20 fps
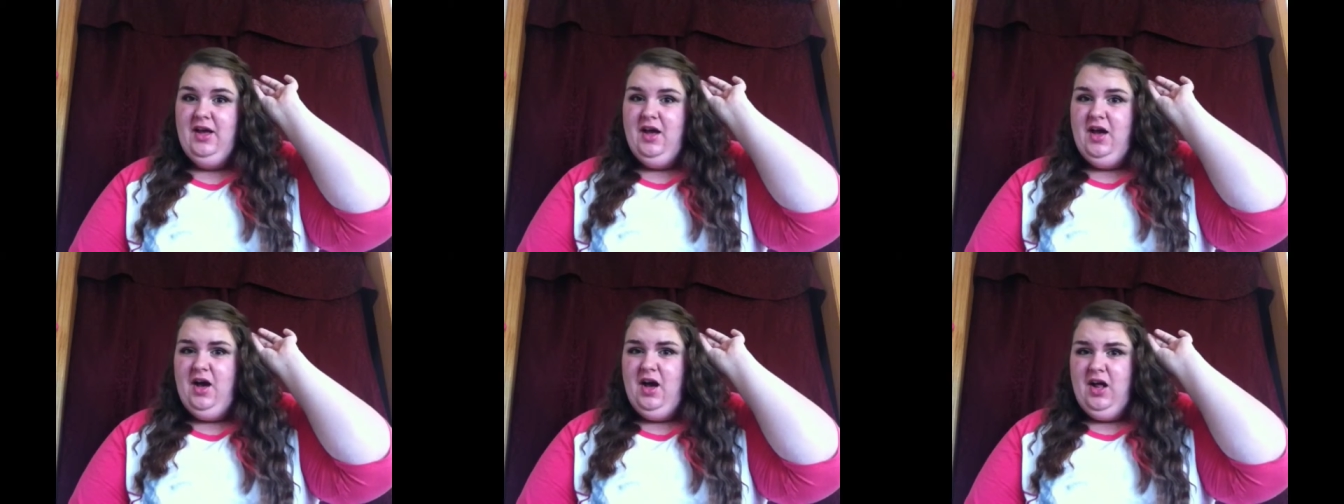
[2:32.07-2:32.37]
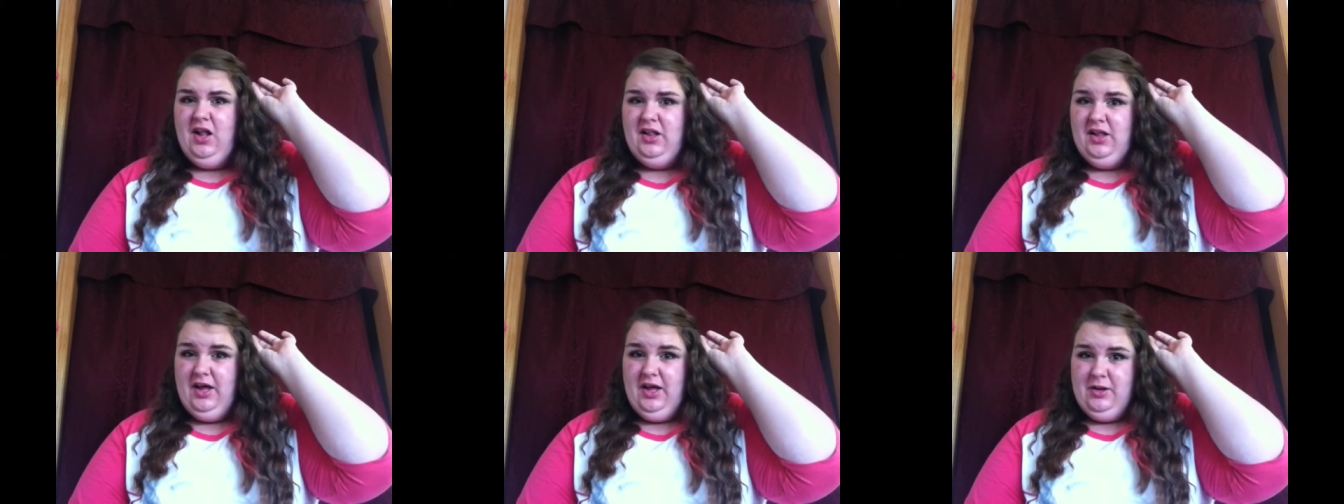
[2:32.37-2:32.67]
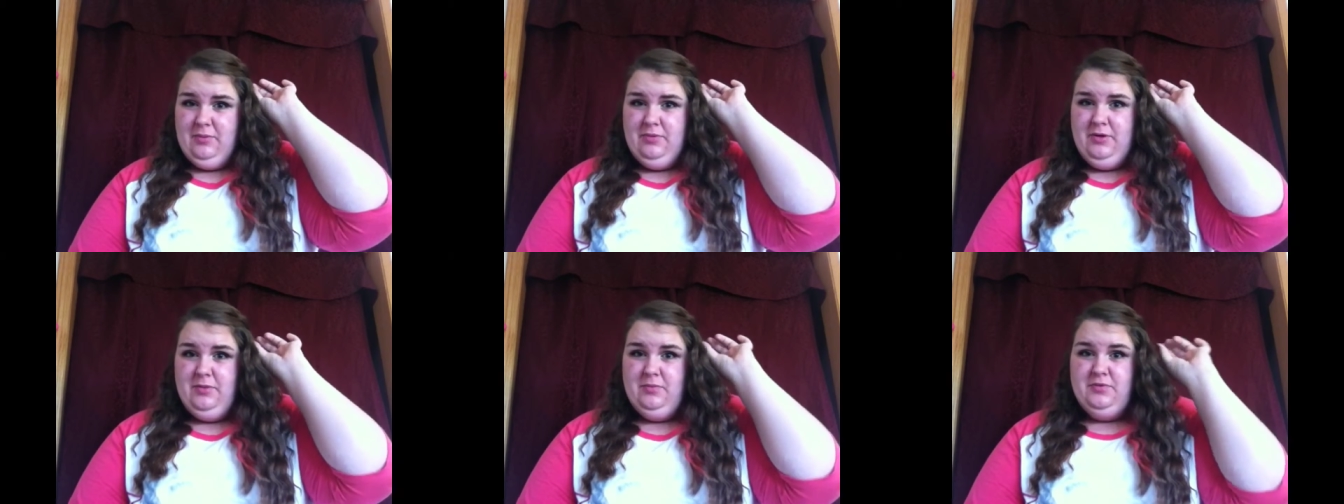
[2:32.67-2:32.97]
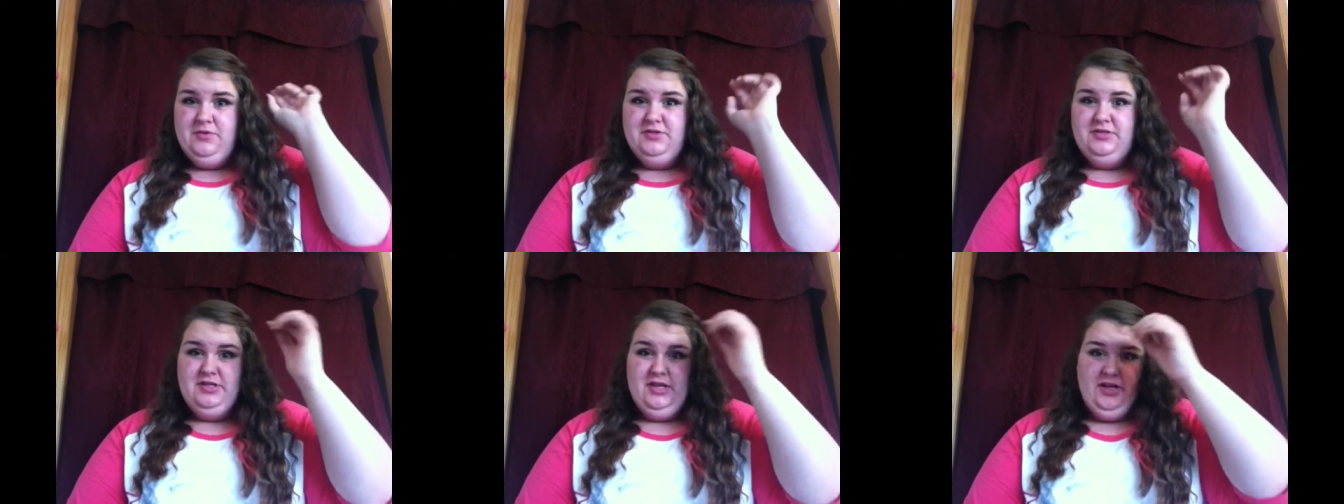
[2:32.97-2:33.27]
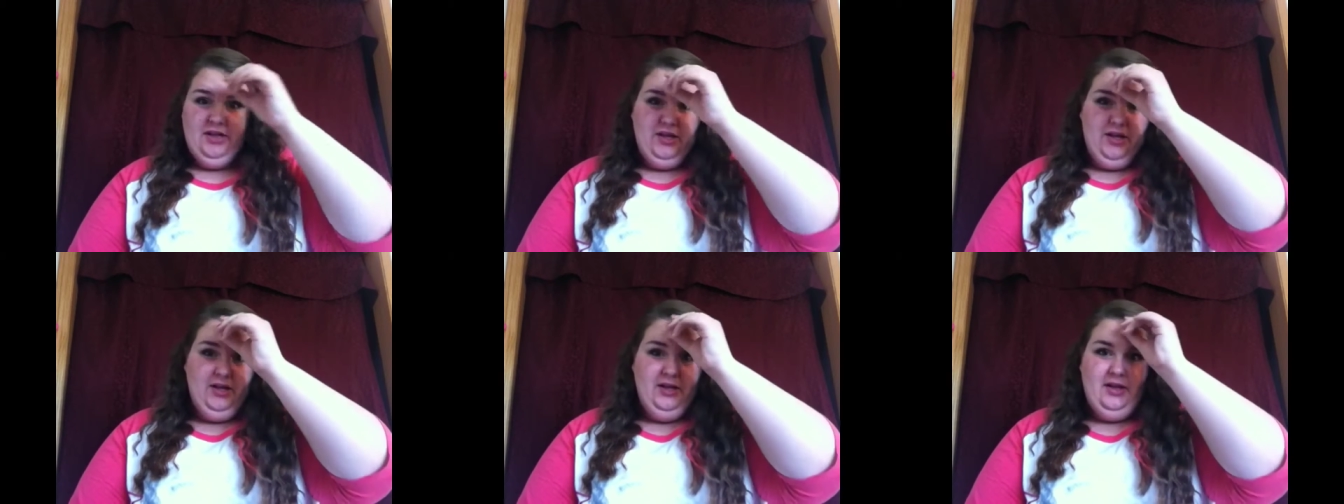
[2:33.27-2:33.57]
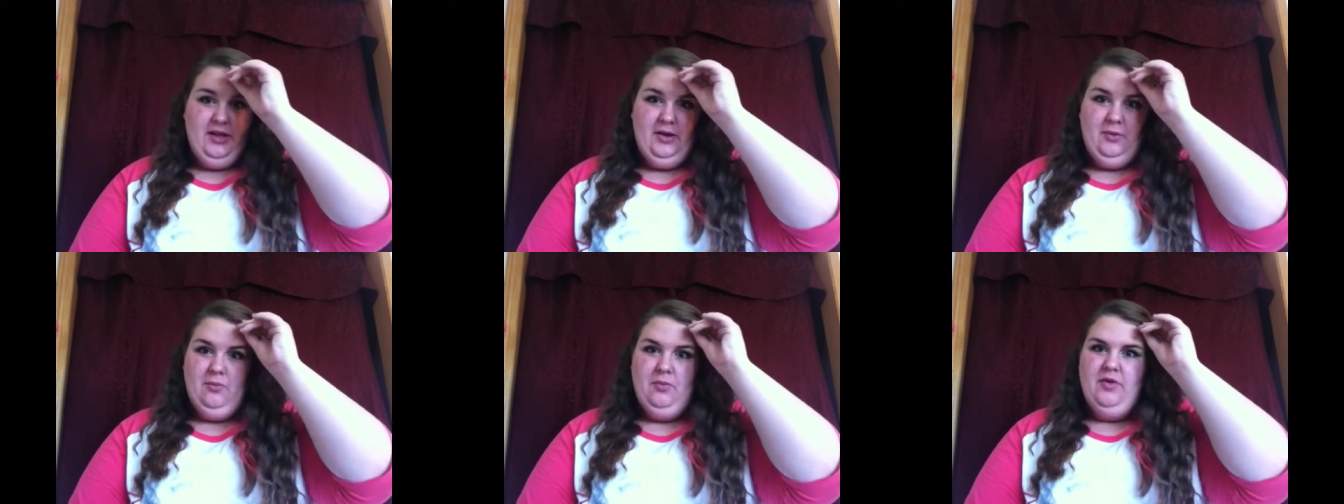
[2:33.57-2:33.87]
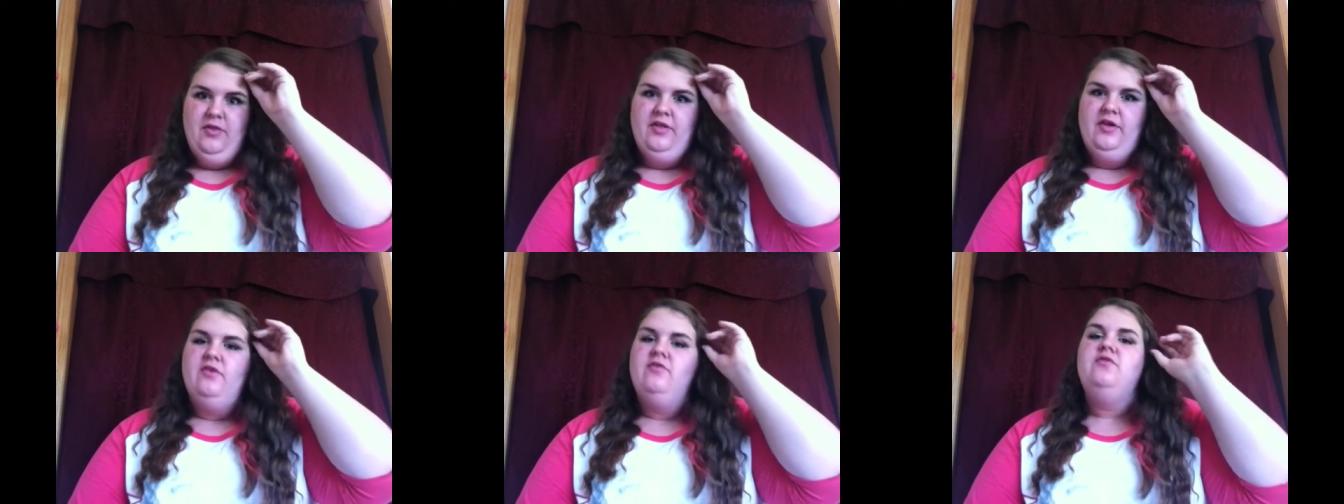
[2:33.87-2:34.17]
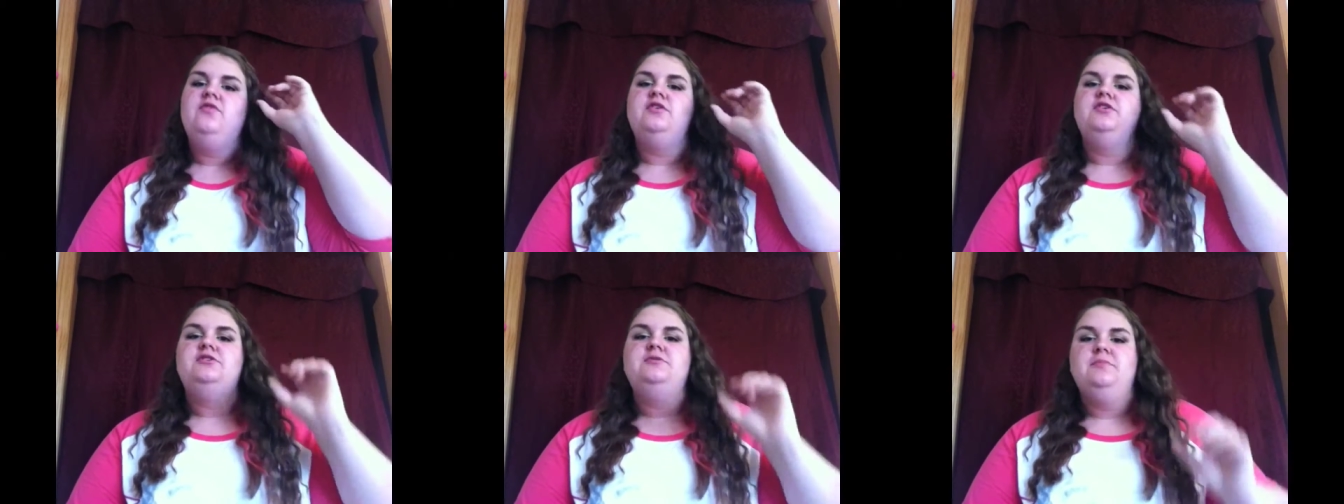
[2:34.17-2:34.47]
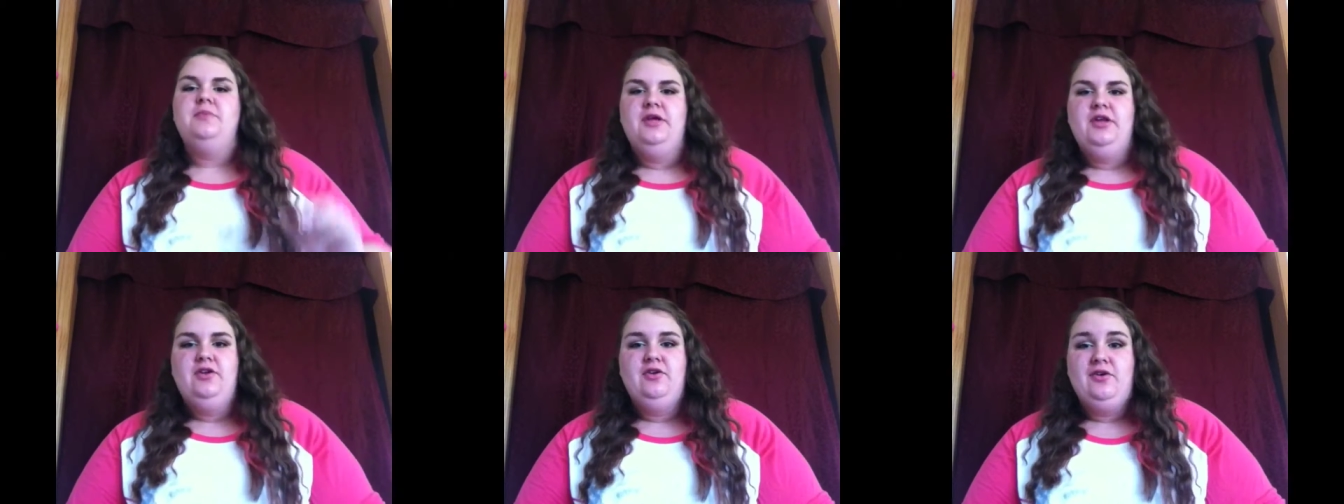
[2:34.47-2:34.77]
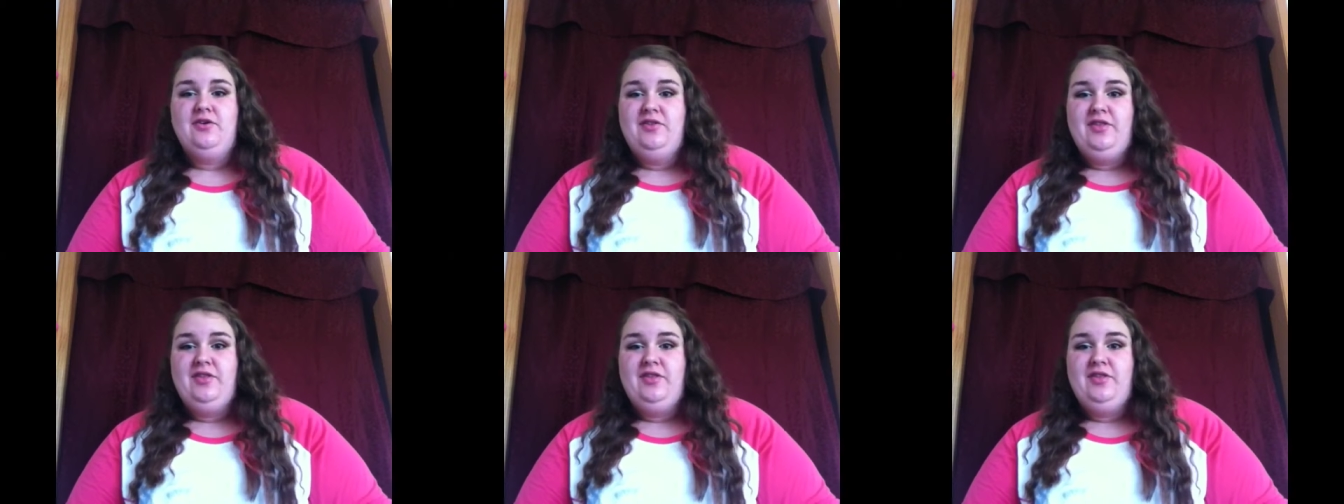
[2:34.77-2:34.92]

a lot of people say that like when they first meet her,